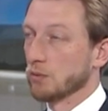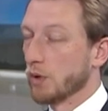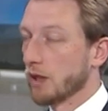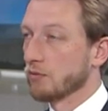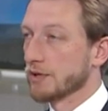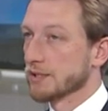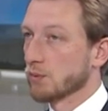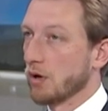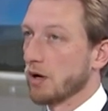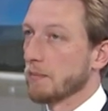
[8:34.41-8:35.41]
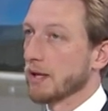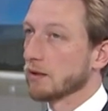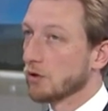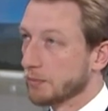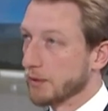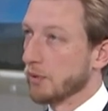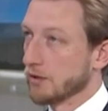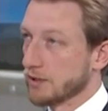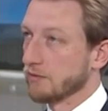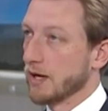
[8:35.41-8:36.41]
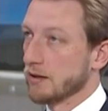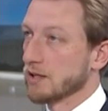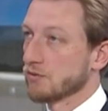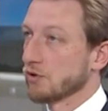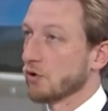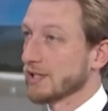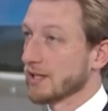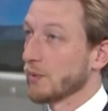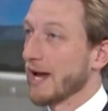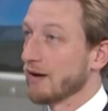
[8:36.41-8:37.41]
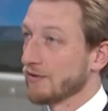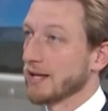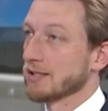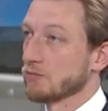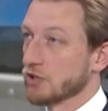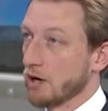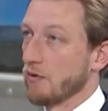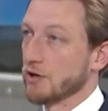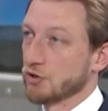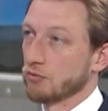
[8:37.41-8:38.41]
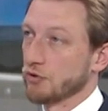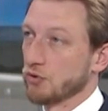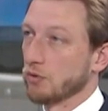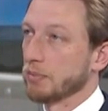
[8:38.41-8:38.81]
And one of the reasons why I'm a little bit positive out of this result is that we have had some generational renewal.